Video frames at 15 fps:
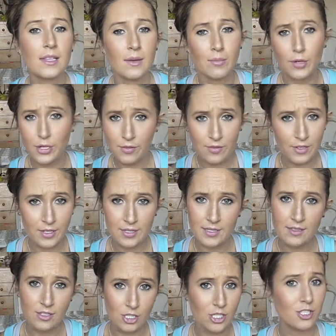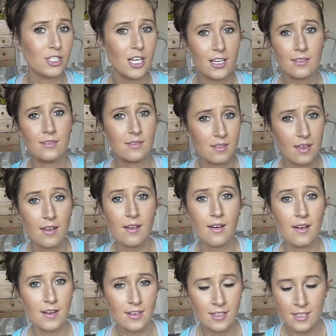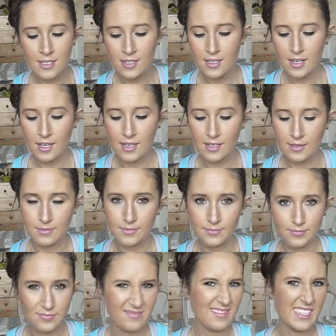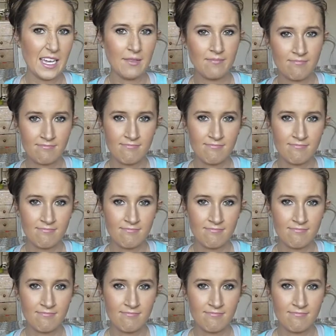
They're perfect just as they are. Yeah.